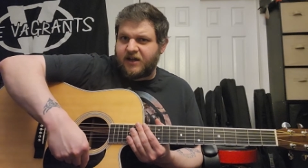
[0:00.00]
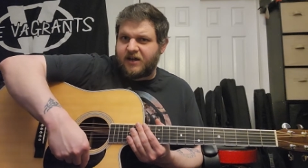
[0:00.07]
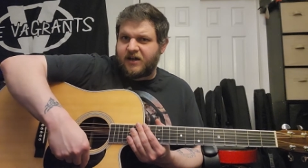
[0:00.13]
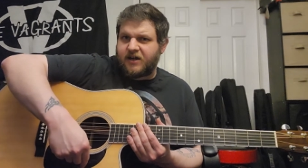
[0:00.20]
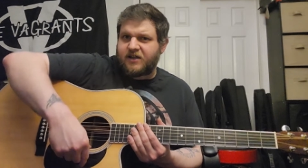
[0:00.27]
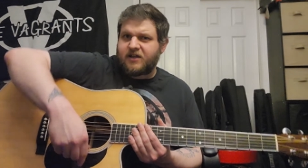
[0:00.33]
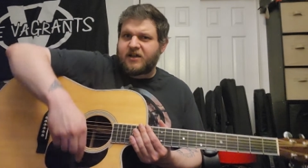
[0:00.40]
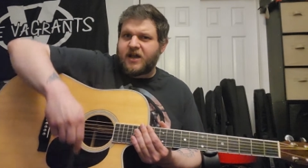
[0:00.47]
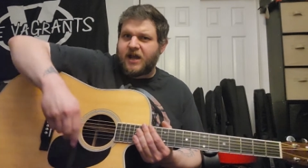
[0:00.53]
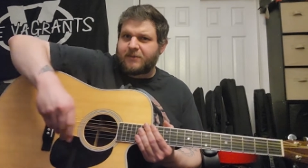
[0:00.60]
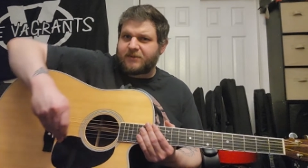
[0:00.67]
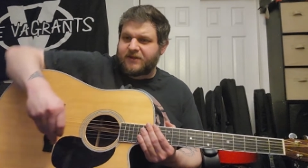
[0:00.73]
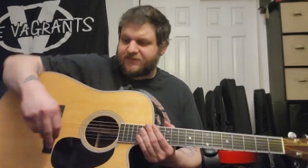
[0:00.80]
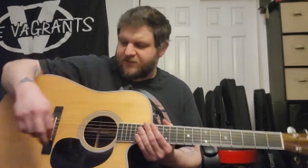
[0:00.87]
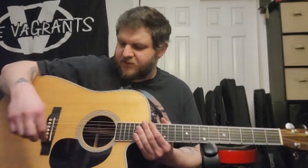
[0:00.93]
Uh, I
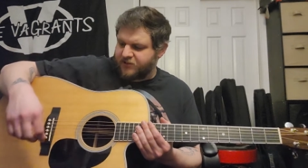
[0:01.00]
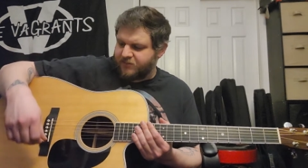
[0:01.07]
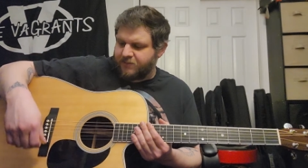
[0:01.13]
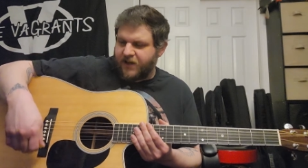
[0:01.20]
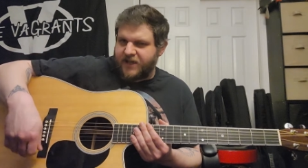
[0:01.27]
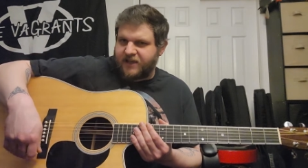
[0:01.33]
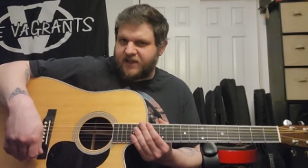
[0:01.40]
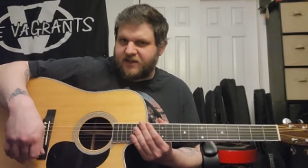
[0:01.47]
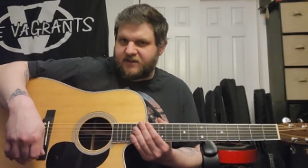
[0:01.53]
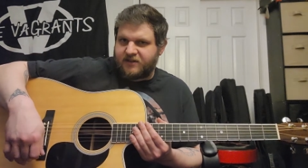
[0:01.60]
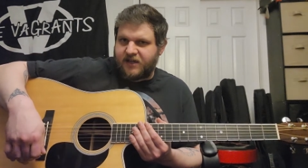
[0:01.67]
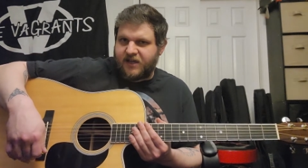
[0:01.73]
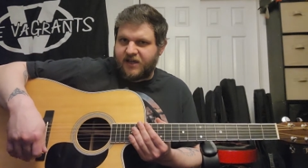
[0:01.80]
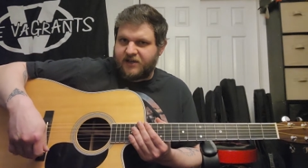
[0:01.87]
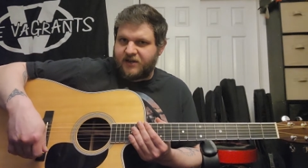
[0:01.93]
believe there's a mic end
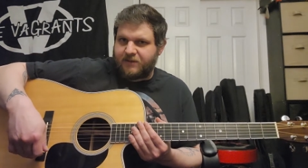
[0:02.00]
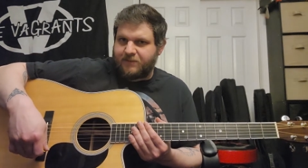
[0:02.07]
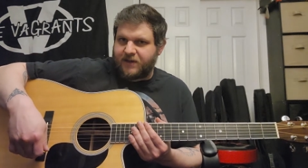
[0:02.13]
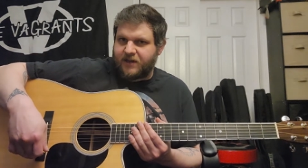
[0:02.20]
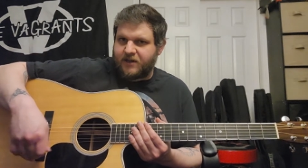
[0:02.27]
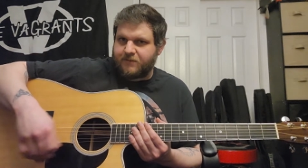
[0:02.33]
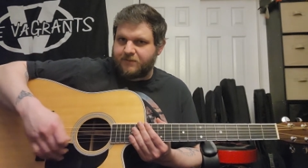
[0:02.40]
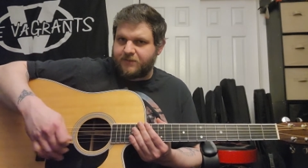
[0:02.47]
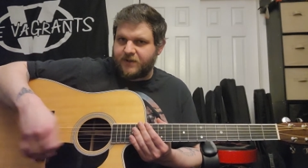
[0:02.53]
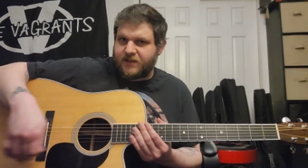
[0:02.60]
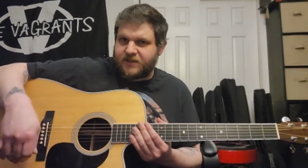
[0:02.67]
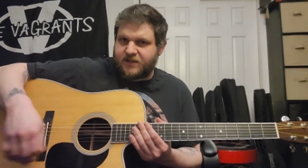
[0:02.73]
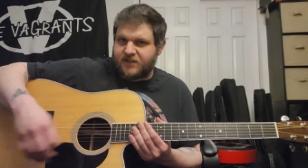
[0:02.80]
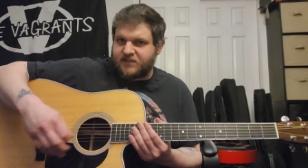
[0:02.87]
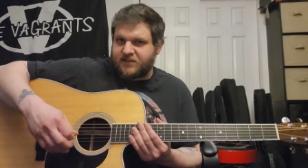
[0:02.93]
and a pickup
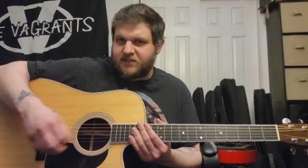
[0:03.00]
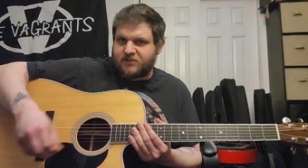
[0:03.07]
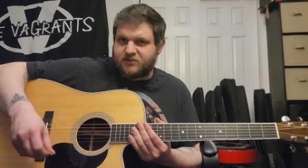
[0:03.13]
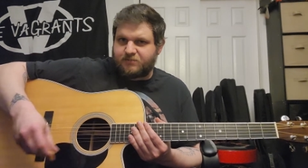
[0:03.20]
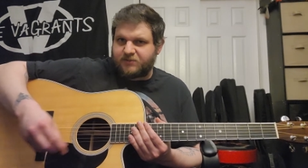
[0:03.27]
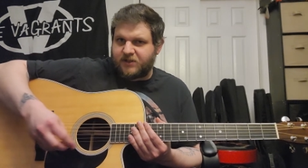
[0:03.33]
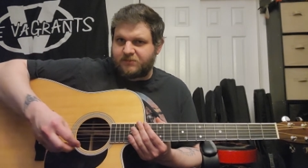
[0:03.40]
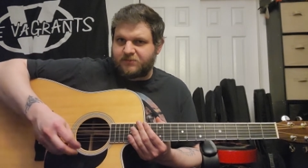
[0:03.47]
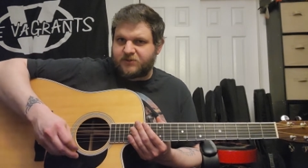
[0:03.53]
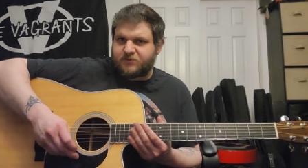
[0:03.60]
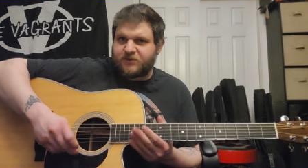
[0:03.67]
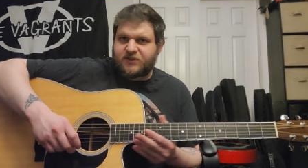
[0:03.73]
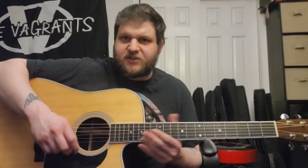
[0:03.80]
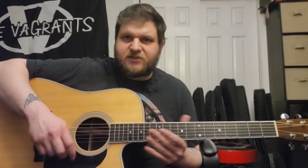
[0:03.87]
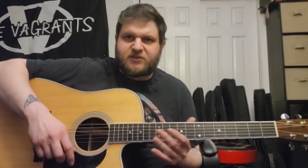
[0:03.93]
in this, and there's a blend
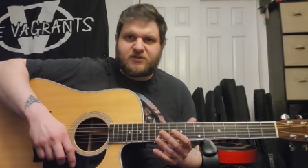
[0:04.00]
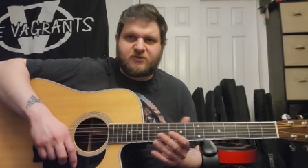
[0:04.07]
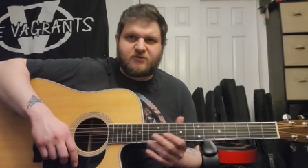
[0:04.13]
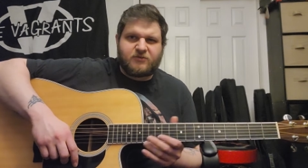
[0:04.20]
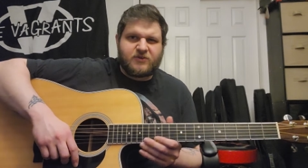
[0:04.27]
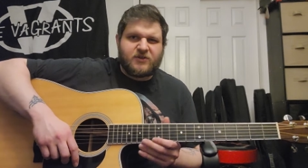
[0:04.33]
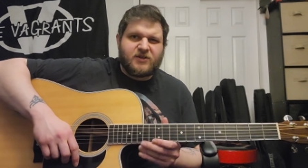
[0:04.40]
between the two.